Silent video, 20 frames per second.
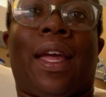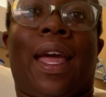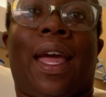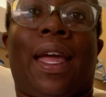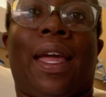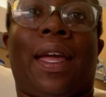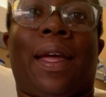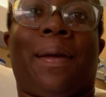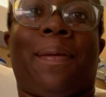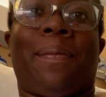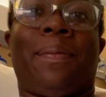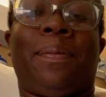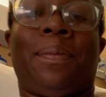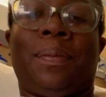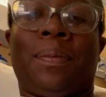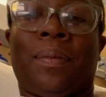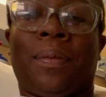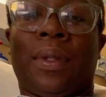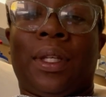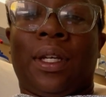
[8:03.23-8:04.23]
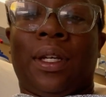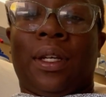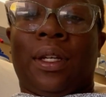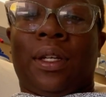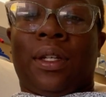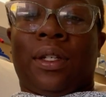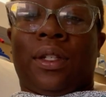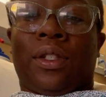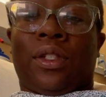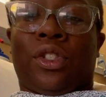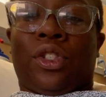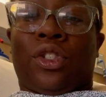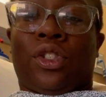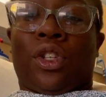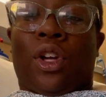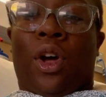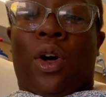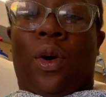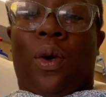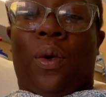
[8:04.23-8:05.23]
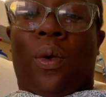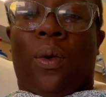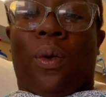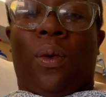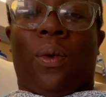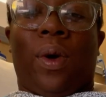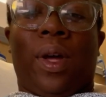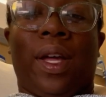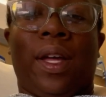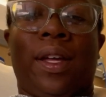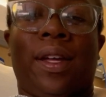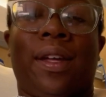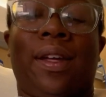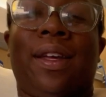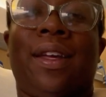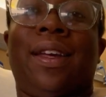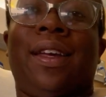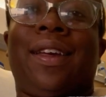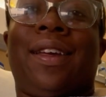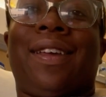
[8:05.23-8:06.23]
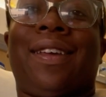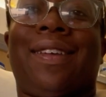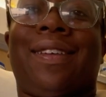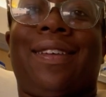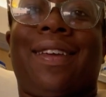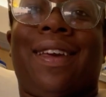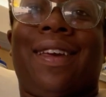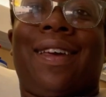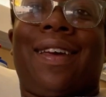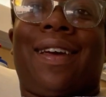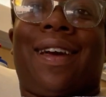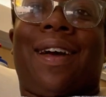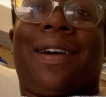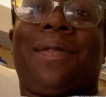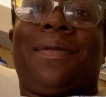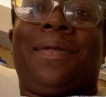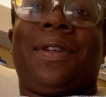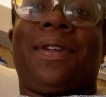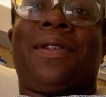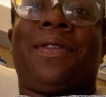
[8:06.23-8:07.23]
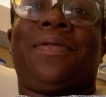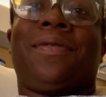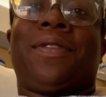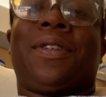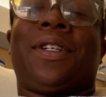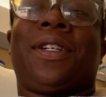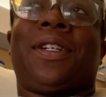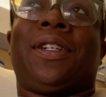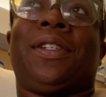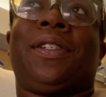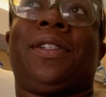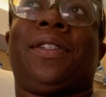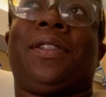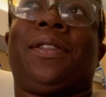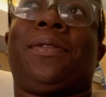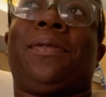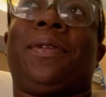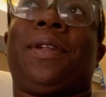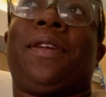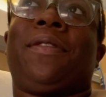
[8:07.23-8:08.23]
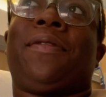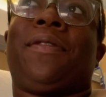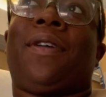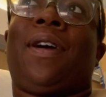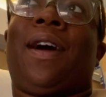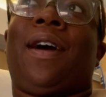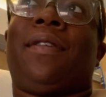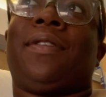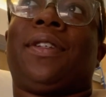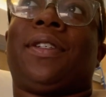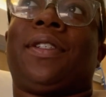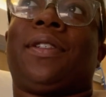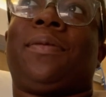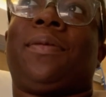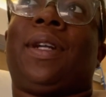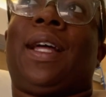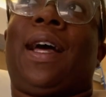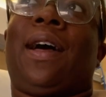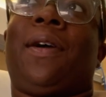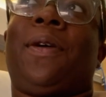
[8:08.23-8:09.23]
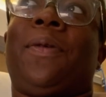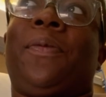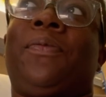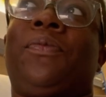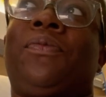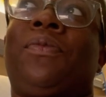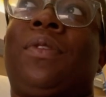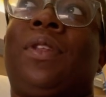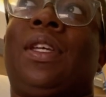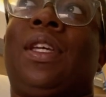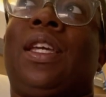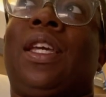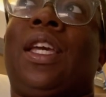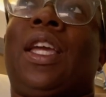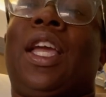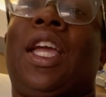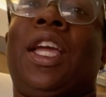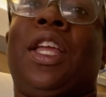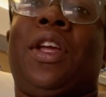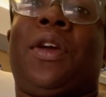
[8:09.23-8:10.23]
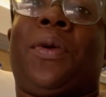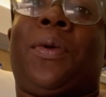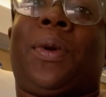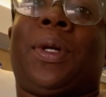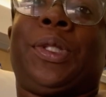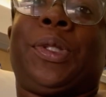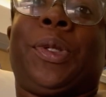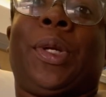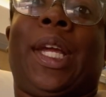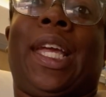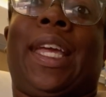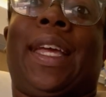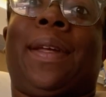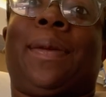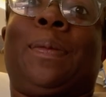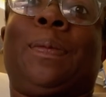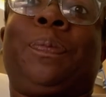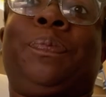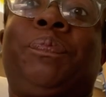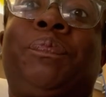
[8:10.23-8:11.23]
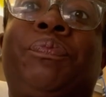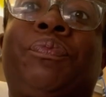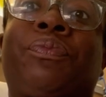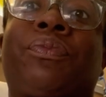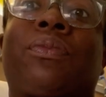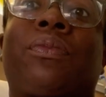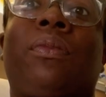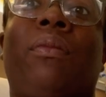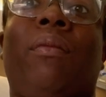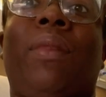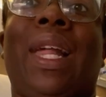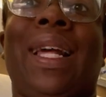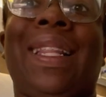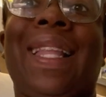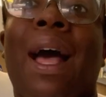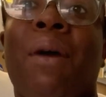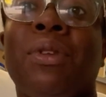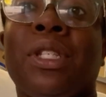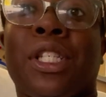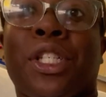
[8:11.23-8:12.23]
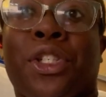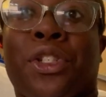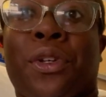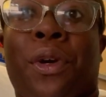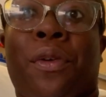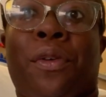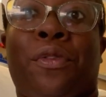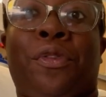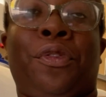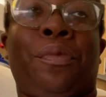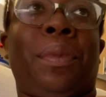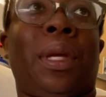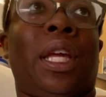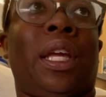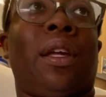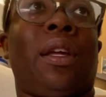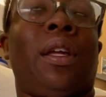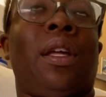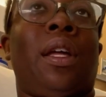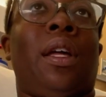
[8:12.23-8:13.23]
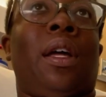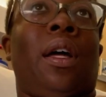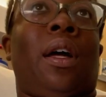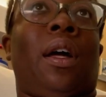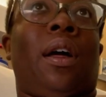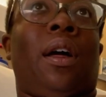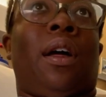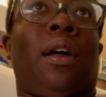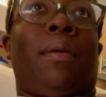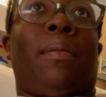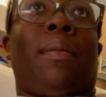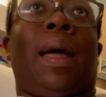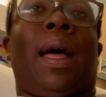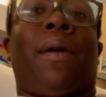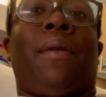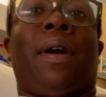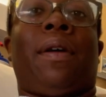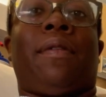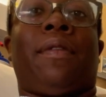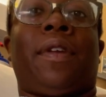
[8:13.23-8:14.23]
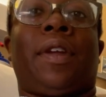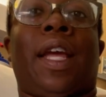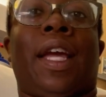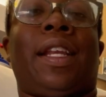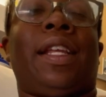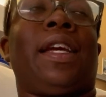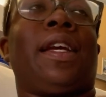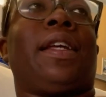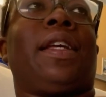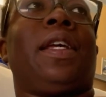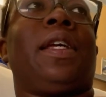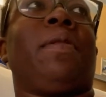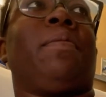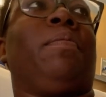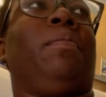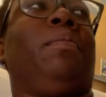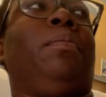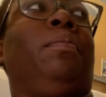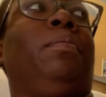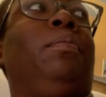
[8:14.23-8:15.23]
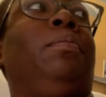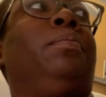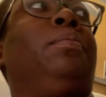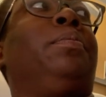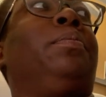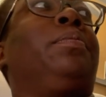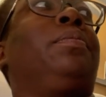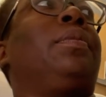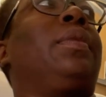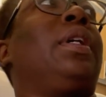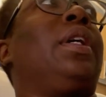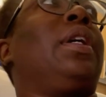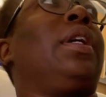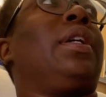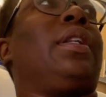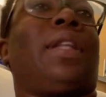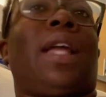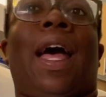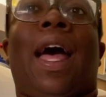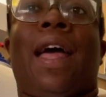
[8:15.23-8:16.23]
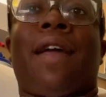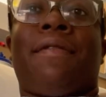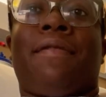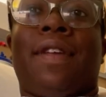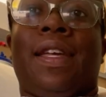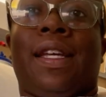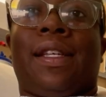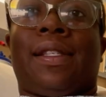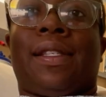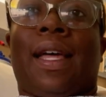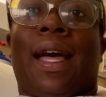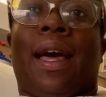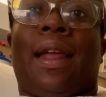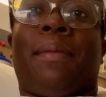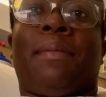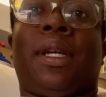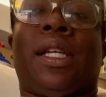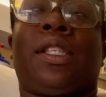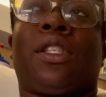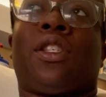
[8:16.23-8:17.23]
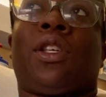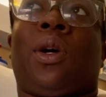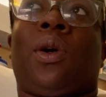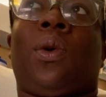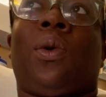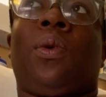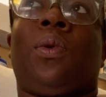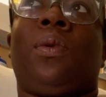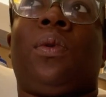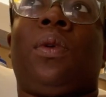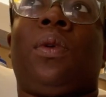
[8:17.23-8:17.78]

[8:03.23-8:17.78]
a.m. So yeah, I went over 24 hours without eating or drinking. That was a struggle for me. However, they did keep the IV inside of me, so